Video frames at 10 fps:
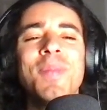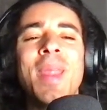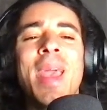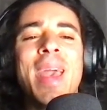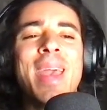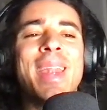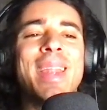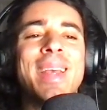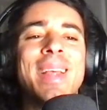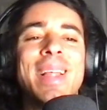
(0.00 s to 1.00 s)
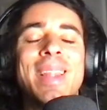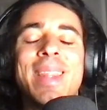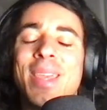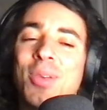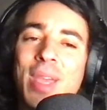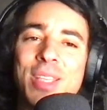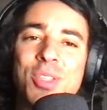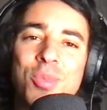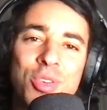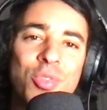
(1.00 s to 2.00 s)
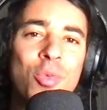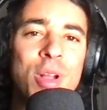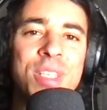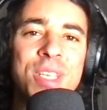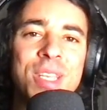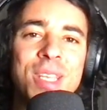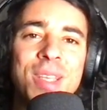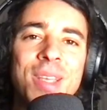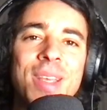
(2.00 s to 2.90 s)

and thank you guys so much for watching